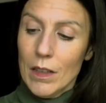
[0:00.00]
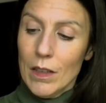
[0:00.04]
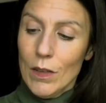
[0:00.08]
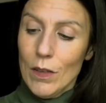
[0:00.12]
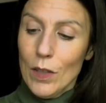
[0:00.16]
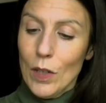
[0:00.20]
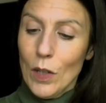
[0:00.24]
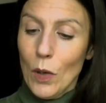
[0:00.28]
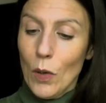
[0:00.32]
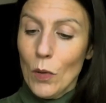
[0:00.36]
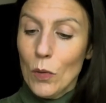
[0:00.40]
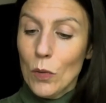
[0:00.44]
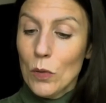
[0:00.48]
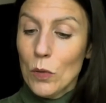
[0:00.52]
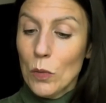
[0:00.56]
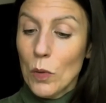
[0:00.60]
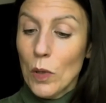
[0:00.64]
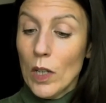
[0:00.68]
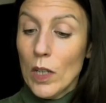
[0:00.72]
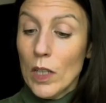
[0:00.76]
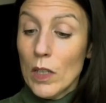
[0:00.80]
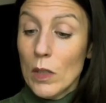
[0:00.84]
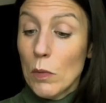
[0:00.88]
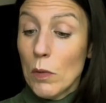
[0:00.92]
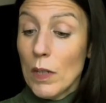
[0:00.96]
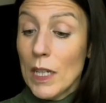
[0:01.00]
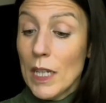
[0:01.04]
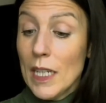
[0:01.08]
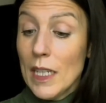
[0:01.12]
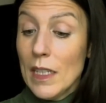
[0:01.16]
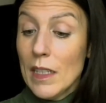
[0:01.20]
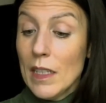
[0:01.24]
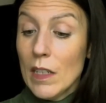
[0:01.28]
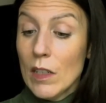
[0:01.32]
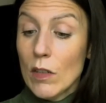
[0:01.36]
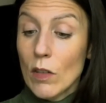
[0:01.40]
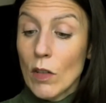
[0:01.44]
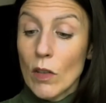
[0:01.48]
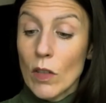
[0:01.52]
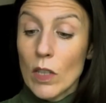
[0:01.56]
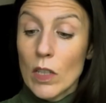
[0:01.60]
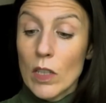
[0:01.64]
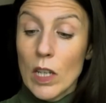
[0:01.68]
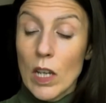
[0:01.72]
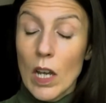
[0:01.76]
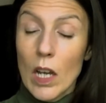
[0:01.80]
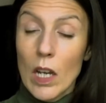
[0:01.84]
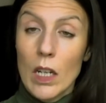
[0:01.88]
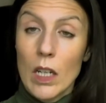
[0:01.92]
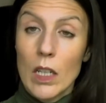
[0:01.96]
The old words were easier on the
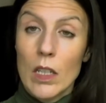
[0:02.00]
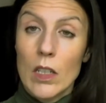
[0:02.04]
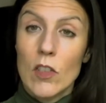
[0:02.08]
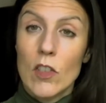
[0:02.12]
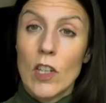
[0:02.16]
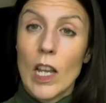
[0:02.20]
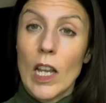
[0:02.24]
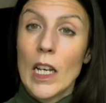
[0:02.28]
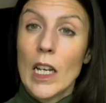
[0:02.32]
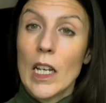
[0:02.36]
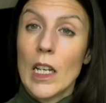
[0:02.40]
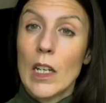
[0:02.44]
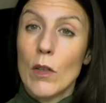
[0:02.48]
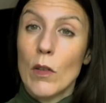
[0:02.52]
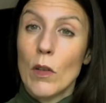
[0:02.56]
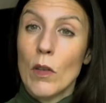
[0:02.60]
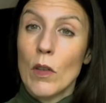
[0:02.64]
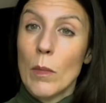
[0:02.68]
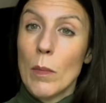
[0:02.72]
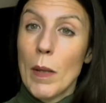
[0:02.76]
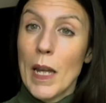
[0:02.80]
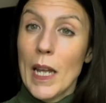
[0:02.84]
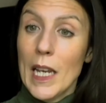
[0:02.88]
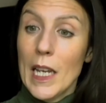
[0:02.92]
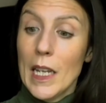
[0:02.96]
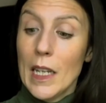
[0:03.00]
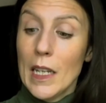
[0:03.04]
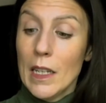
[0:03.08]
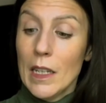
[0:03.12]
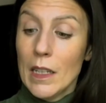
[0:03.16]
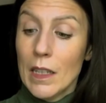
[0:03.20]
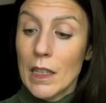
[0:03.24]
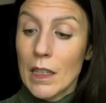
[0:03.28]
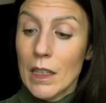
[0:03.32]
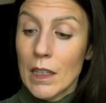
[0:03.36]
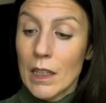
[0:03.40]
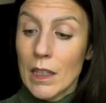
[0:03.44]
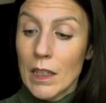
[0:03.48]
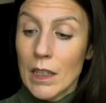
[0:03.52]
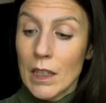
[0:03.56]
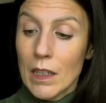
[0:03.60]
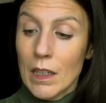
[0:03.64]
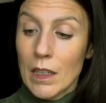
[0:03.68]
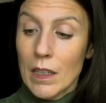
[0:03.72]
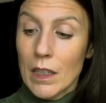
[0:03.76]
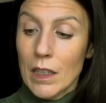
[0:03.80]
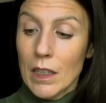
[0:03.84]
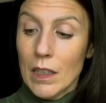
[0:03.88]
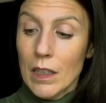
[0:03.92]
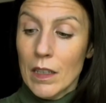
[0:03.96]
tongue and gentler on the belly.
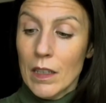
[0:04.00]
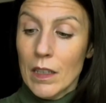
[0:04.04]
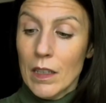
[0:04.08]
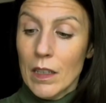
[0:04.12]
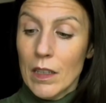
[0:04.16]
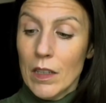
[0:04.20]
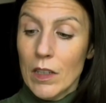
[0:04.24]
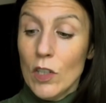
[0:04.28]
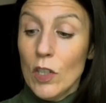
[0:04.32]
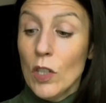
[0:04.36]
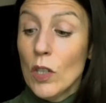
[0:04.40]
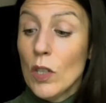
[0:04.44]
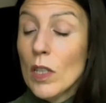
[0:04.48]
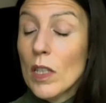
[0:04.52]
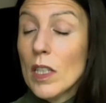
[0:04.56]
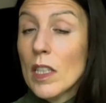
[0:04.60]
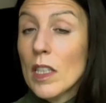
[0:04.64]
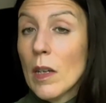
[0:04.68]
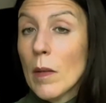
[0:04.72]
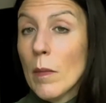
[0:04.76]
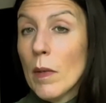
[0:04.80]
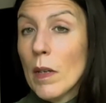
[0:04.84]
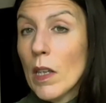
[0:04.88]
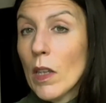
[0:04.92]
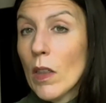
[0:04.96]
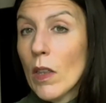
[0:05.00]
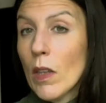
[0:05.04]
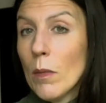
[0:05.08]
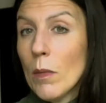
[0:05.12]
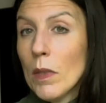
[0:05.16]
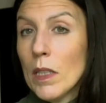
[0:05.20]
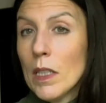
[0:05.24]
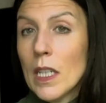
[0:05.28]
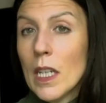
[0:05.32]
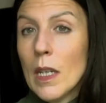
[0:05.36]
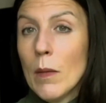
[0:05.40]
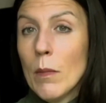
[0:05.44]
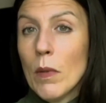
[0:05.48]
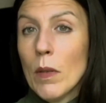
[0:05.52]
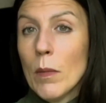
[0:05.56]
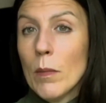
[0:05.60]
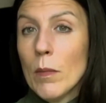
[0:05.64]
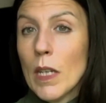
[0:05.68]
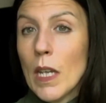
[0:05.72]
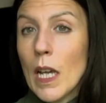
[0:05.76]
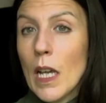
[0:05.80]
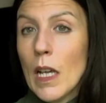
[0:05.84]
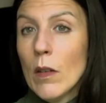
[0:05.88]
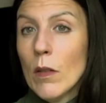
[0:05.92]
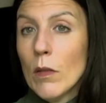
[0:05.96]
She could stomach them and keep
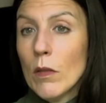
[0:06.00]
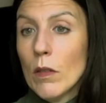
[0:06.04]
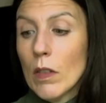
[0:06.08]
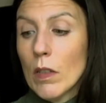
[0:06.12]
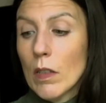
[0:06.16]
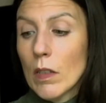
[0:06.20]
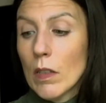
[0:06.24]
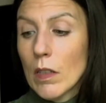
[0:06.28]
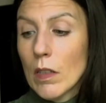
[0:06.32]
them down.